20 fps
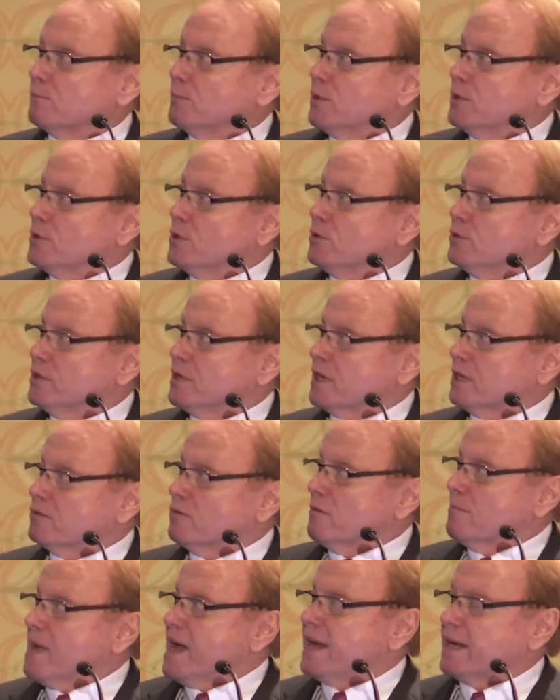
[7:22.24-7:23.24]
producing a
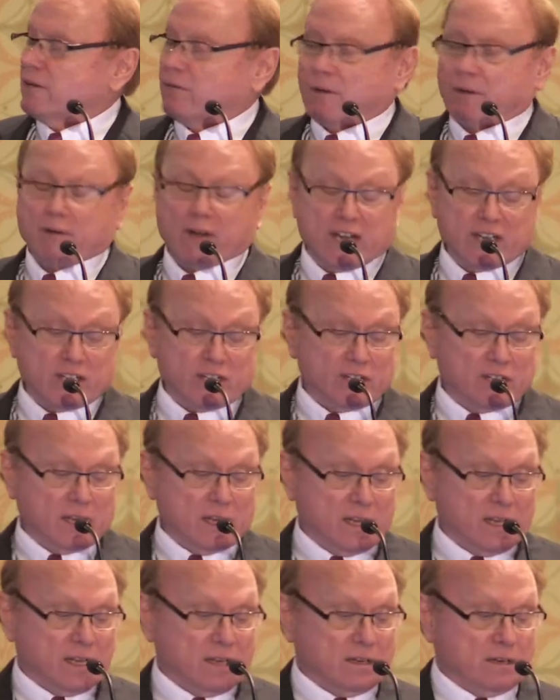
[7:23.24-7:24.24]
dramatic regression
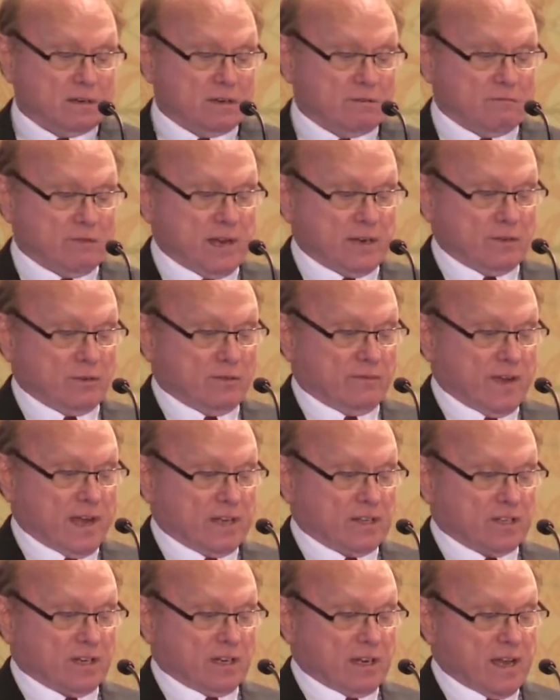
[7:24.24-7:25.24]
in retinal
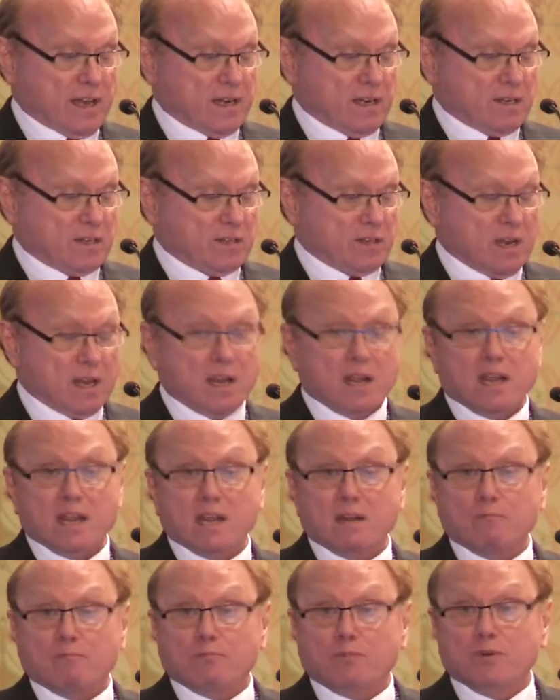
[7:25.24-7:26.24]
vasculitis,
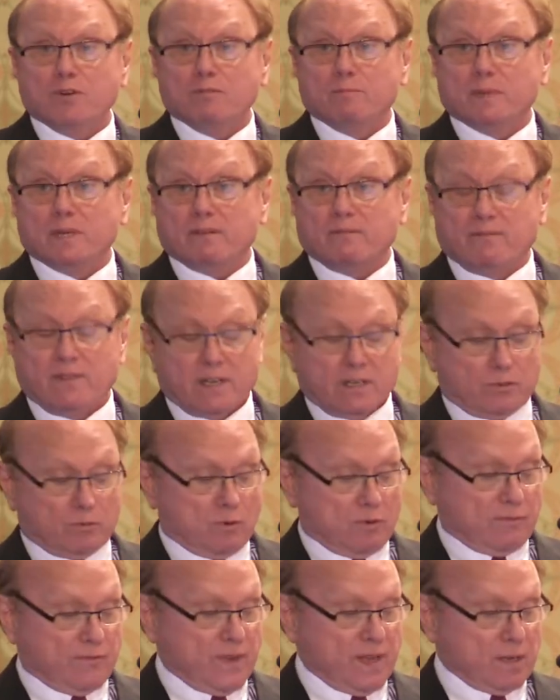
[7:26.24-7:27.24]
improvement of
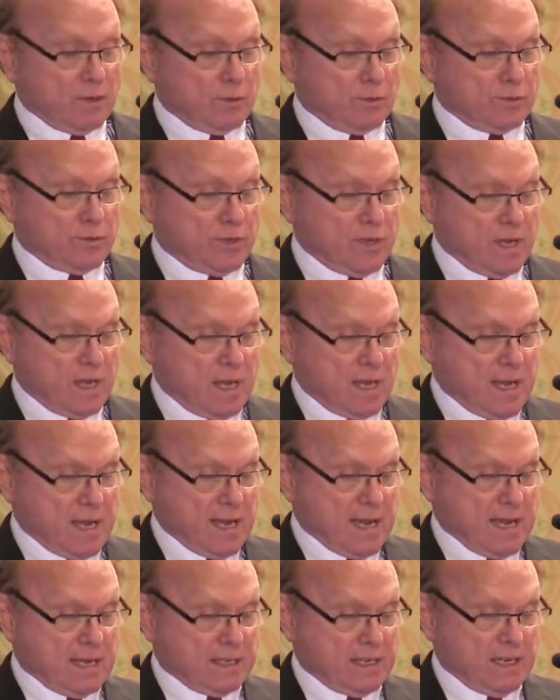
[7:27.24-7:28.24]
visual fields,
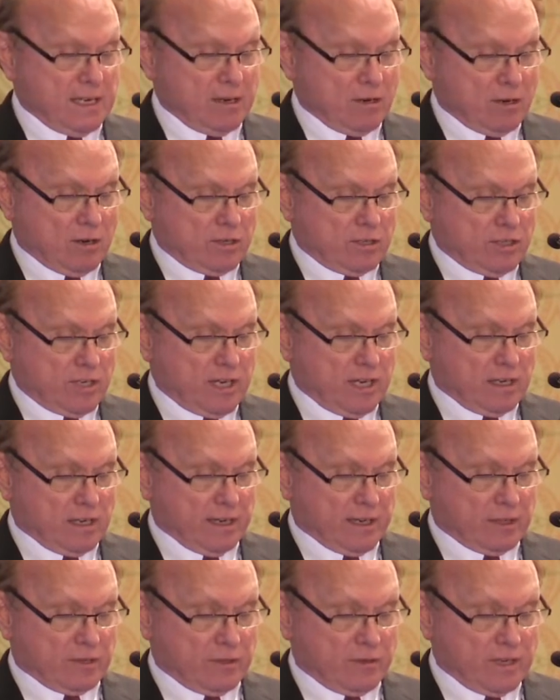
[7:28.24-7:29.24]
and ERG
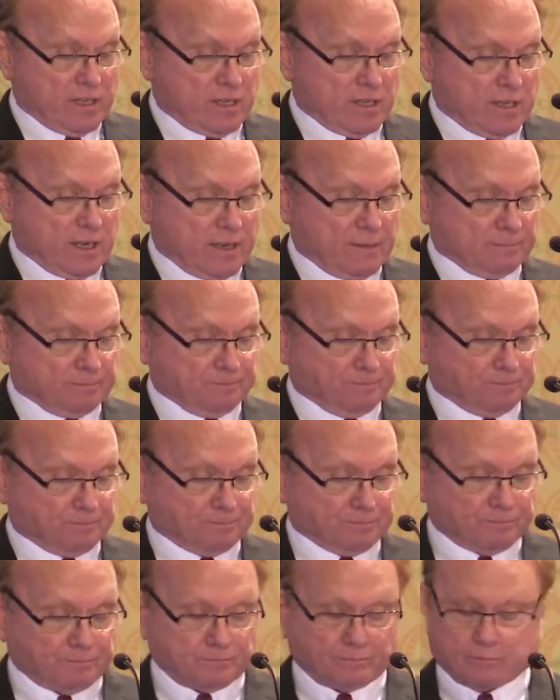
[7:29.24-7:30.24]
electricity.
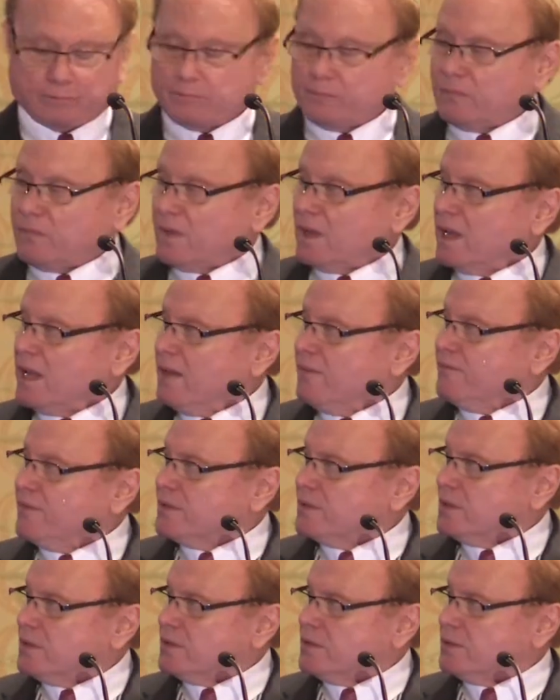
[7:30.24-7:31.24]

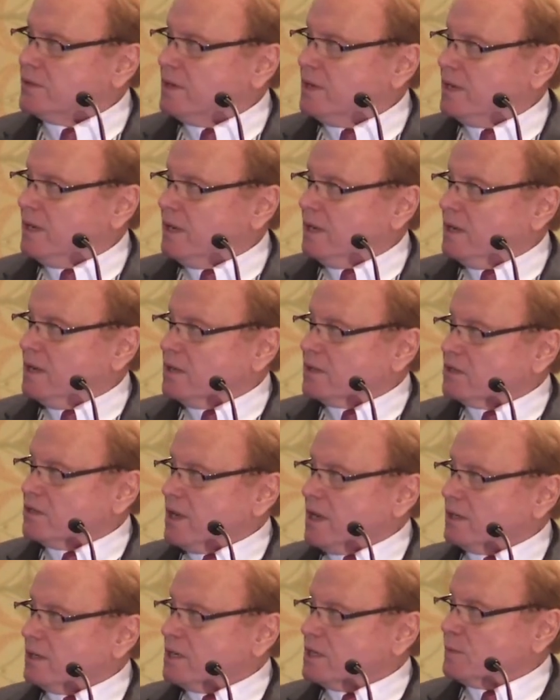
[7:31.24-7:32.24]
Emphasis:
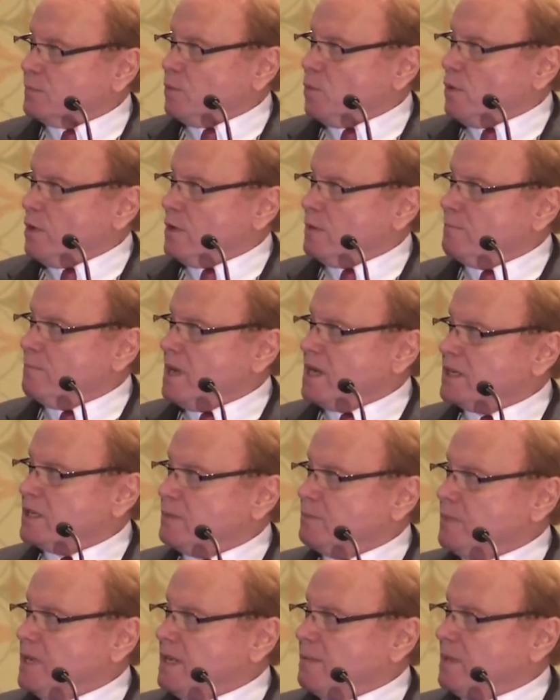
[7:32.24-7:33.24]
cyclosporin
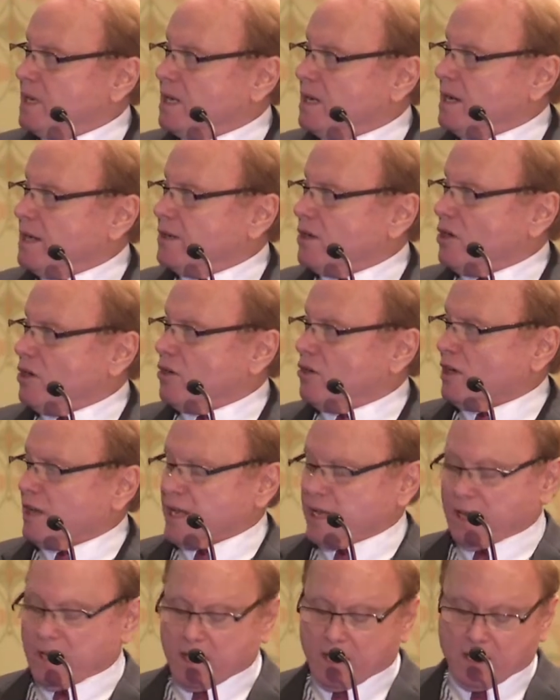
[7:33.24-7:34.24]
must be begun
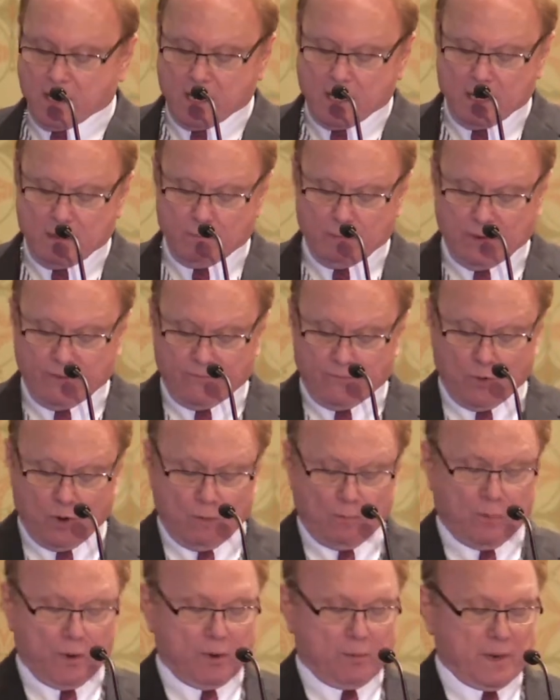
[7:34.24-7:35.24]
early
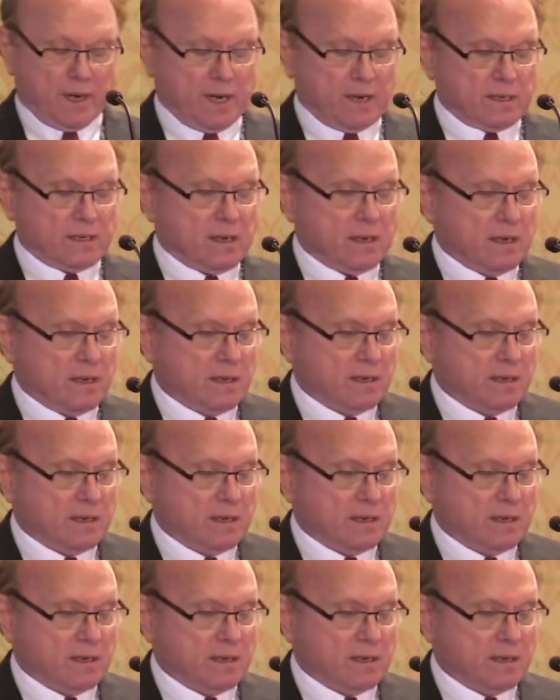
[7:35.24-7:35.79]
before permanent